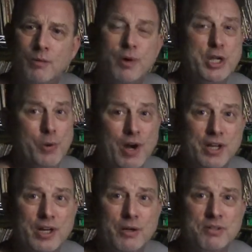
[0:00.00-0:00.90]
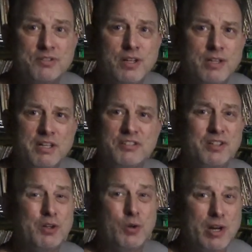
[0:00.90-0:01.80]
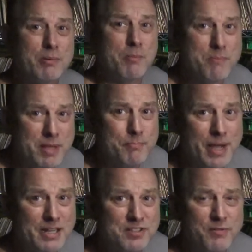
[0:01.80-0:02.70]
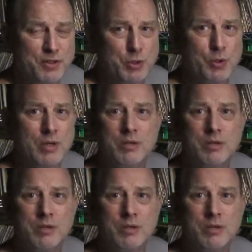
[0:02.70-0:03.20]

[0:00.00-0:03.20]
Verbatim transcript: What you are going to notice is incredible mid bass if you